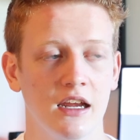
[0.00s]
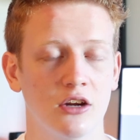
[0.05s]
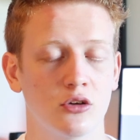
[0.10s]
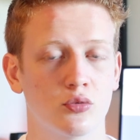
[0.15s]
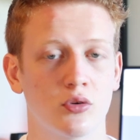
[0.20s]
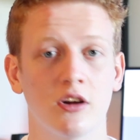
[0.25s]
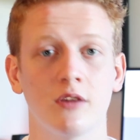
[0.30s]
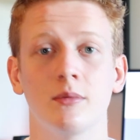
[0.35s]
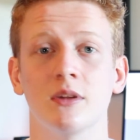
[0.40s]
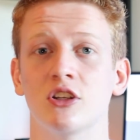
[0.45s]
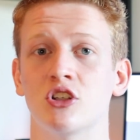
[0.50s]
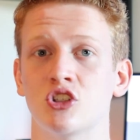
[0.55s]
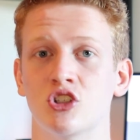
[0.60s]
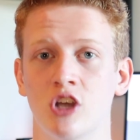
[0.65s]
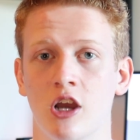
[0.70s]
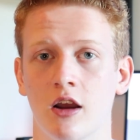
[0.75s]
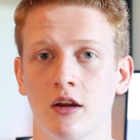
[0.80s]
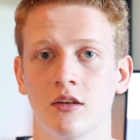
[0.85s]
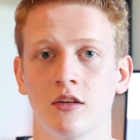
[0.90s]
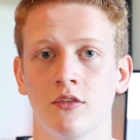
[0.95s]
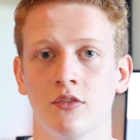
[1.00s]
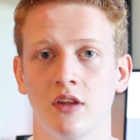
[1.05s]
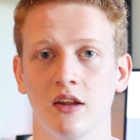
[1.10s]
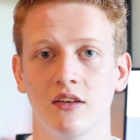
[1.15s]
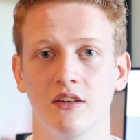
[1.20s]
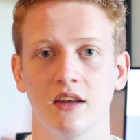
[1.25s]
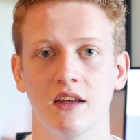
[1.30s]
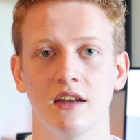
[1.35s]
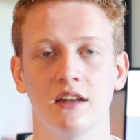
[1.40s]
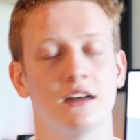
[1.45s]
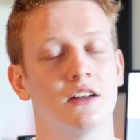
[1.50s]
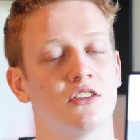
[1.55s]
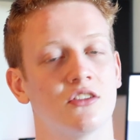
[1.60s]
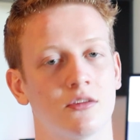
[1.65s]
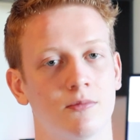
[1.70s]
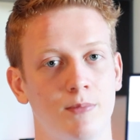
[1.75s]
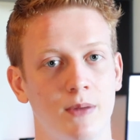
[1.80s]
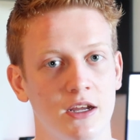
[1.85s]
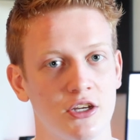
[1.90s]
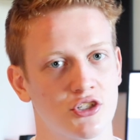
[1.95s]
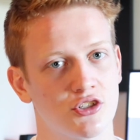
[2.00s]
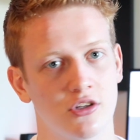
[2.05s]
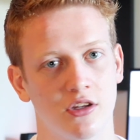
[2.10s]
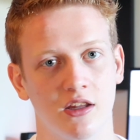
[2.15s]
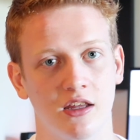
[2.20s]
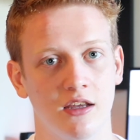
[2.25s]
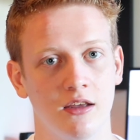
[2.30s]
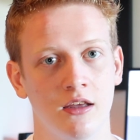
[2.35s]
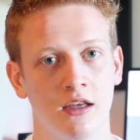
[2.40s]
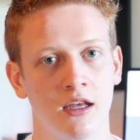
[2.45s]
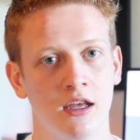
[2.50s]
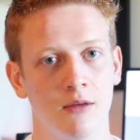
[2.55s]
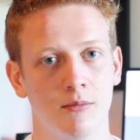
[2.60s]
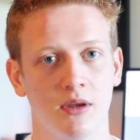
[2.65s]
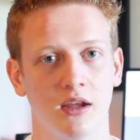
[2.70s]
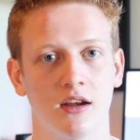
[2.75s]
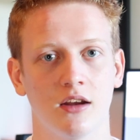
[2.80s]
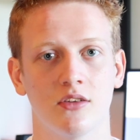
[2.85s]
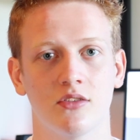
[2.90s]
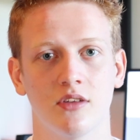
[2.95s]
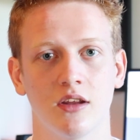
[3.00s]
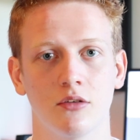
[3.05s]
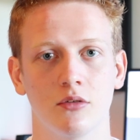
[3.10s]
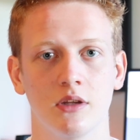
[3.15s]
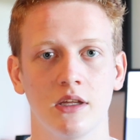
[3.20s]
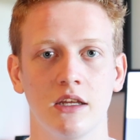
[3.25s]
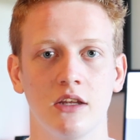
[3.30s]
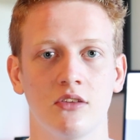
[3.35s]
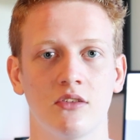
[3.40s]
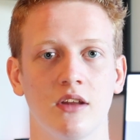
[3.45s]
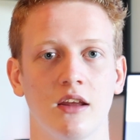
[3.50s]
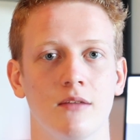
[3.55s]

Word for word: incredibly shocked if they did, especially because they released